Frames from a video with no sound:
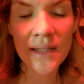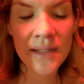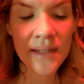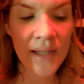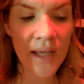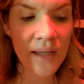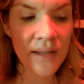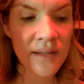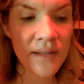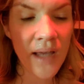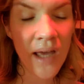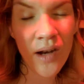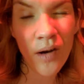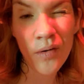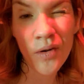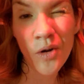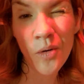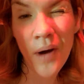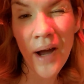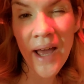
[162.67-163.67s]
cysts. I
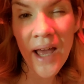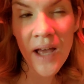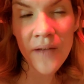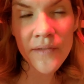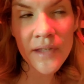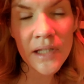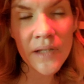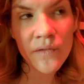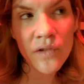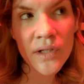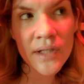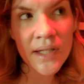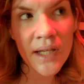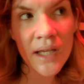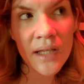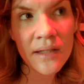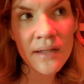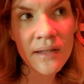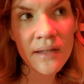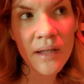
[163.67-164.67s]
don't know why I have the liver
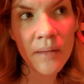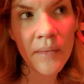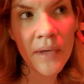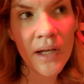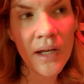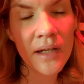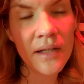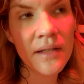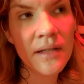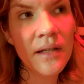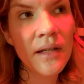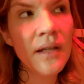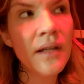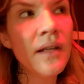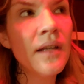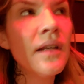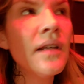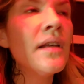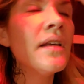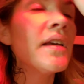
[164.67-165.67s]
cysts. I mean, I
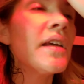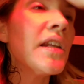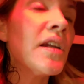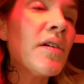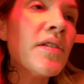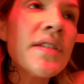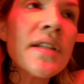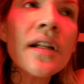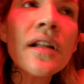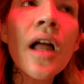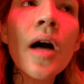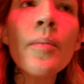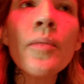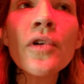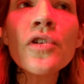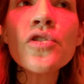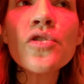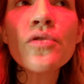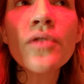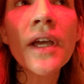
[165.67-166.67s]
did a lot
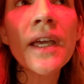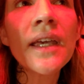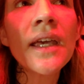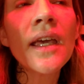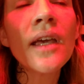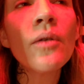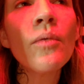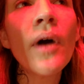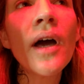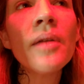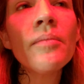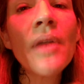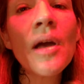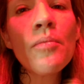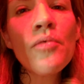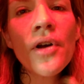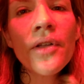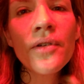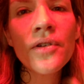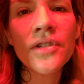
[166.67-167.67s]
more drinking when my
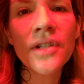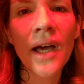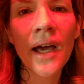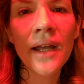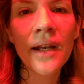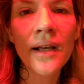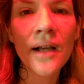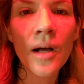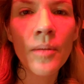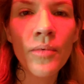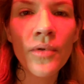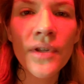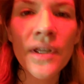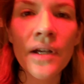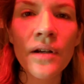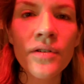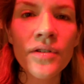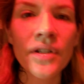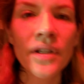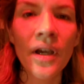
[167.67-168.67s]
brother died a couple
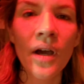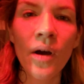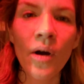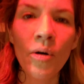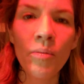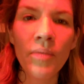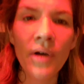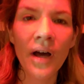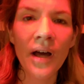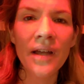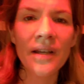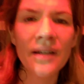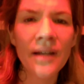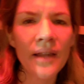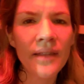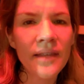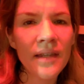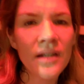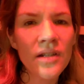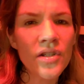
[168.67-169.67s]
years ago, but
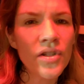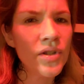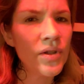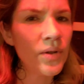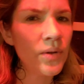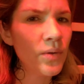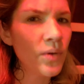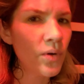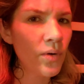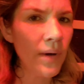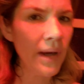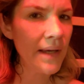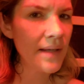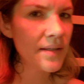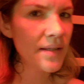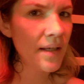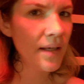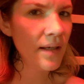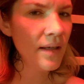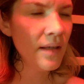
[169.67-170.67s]
nothing too
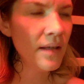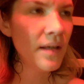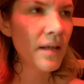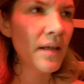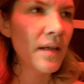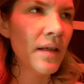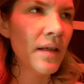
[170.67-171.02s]
crazy.